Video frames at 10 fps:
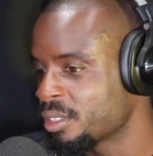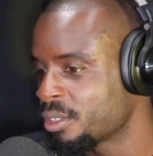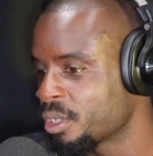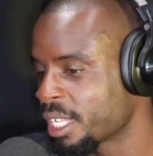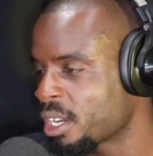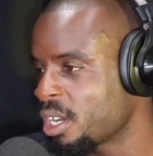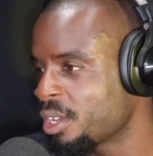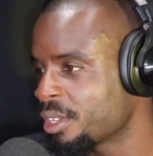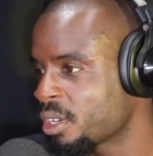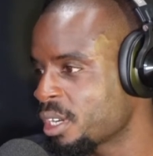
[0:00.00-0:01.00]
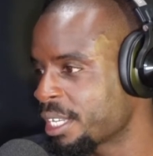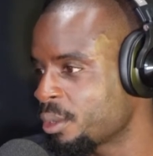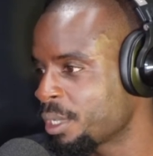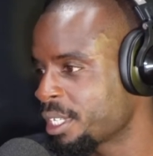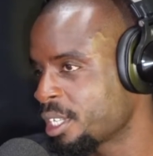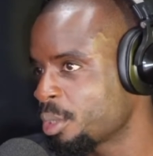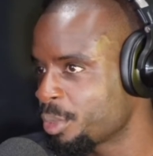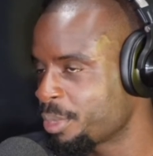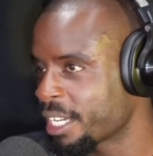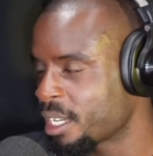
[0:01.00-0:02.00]
you're like, oh, they're gone on the weekend. They'll be
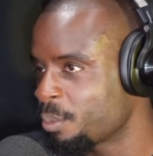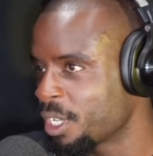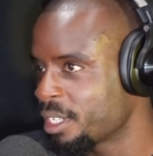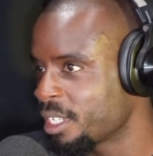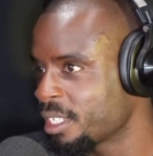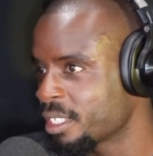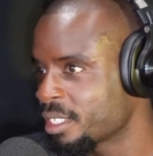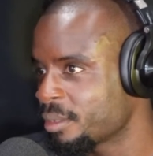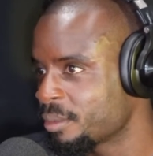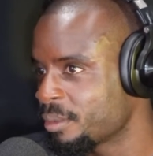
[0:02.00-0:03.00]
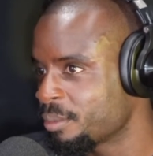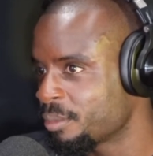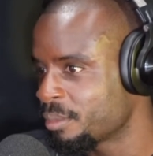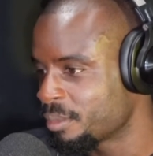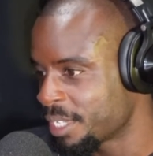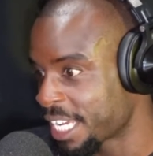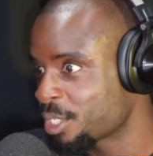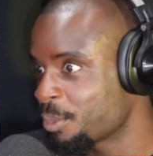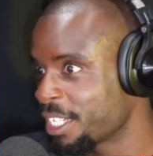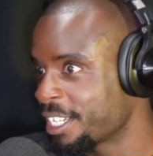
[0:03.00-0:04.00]
back on Monday
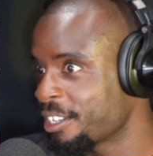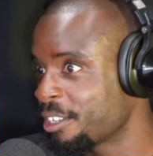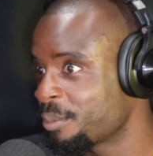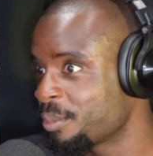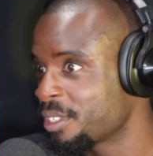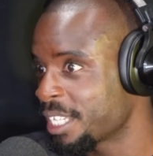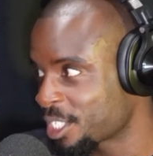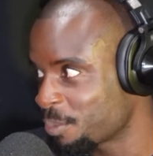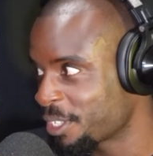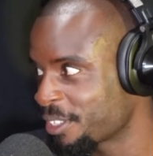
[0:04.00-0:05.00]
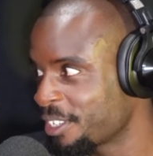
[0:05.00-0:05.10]
next Monday comes, next month